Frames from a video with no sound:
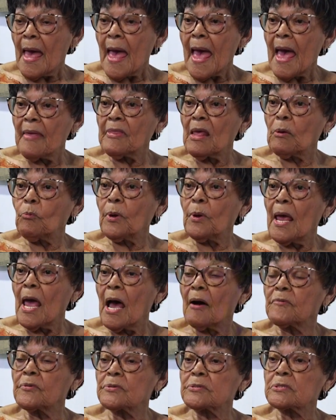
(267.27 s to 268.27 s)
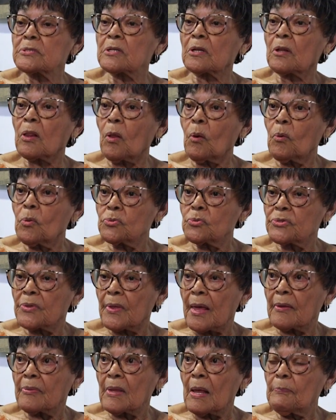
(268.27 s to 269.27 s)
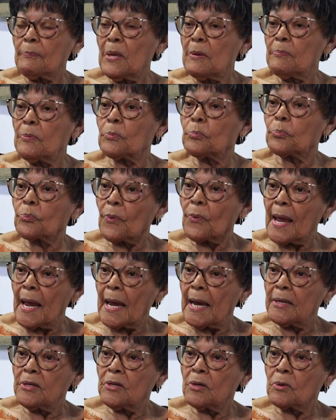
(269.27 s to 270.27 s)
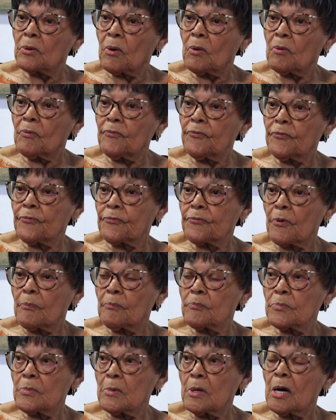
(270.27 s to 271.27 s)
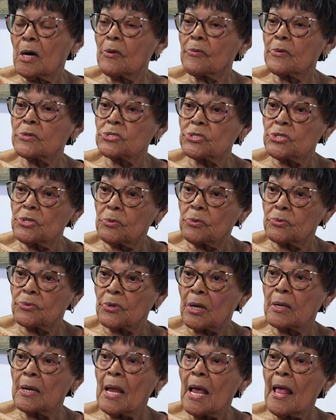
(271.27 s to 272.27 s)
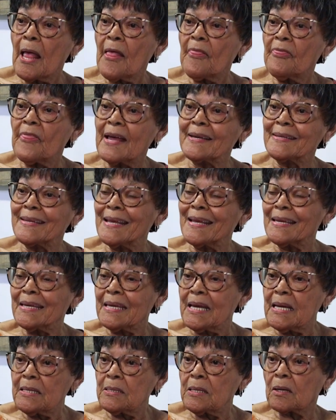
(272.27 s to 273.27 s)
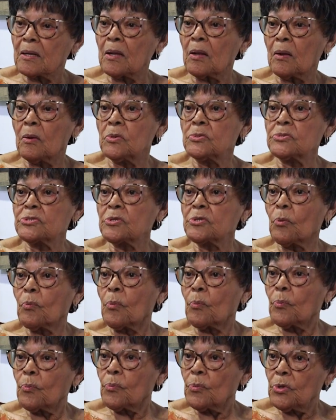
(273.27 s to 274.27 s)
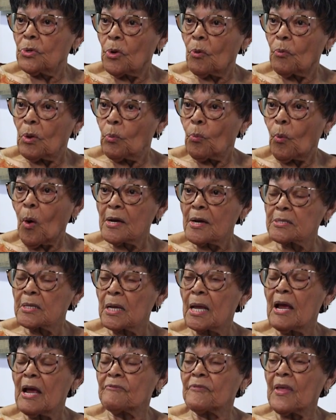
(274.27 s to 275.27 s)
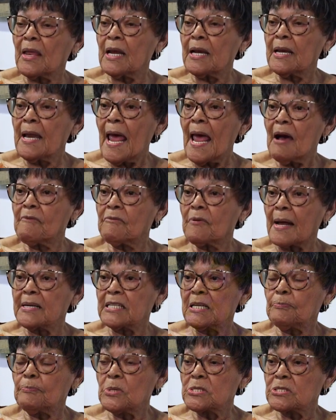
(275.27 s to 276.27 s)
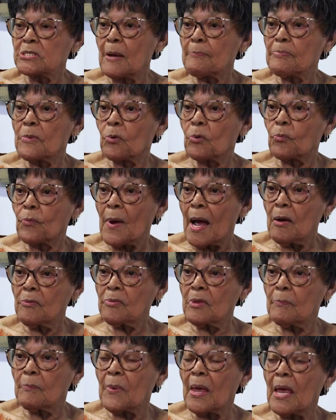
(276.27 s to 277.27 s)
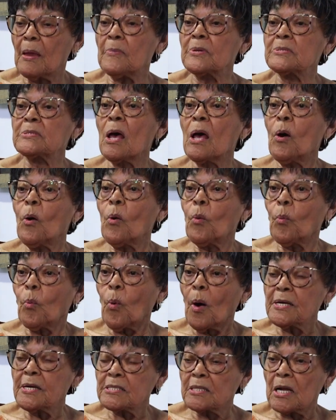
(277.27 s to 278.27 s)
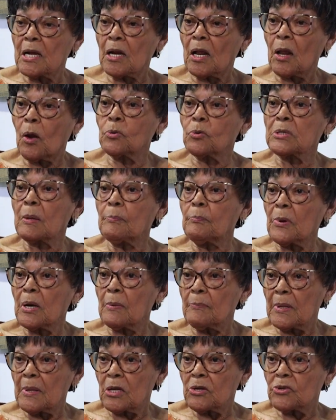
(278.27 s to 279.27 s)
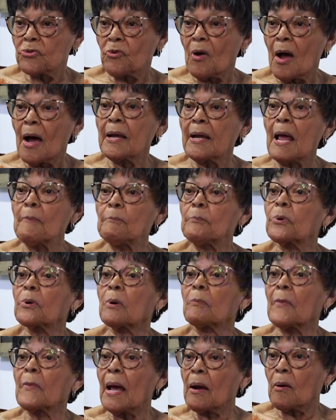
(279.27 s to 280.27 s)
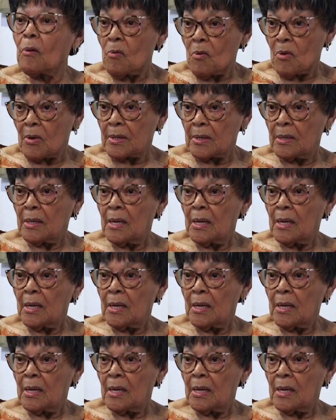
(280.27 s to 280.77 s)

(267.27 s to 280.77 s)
And then we have clothes there that people bring, from other children that didn't need their clothes. So, we washed, if they didn't have one, they put something around the babies, wash their clothes and put them in the dryer and put them back on.